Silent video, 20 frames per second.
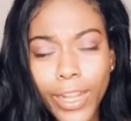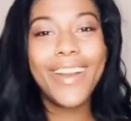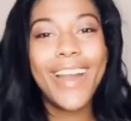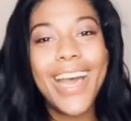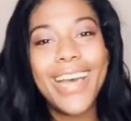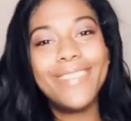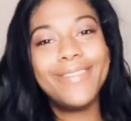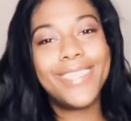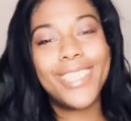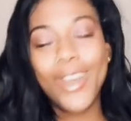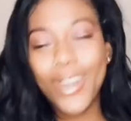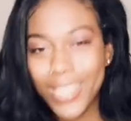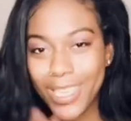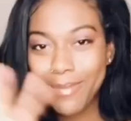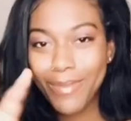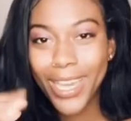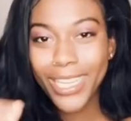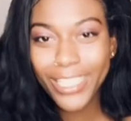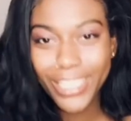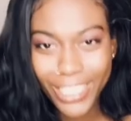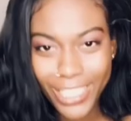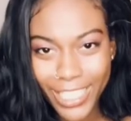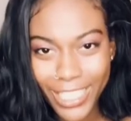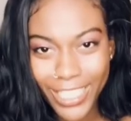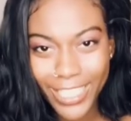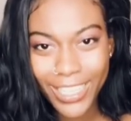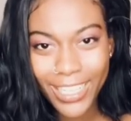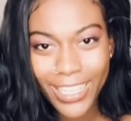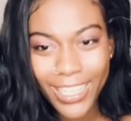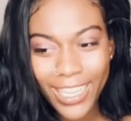I'm talking my
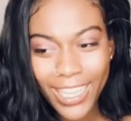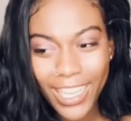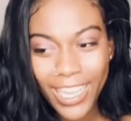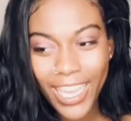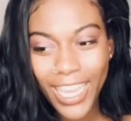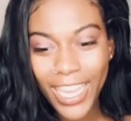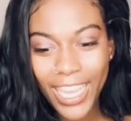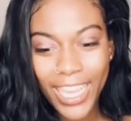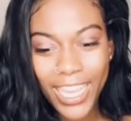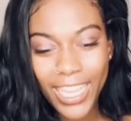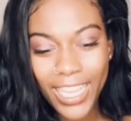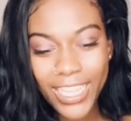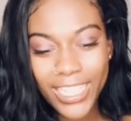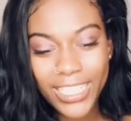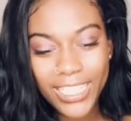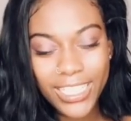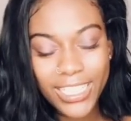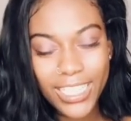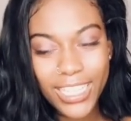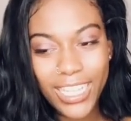shit and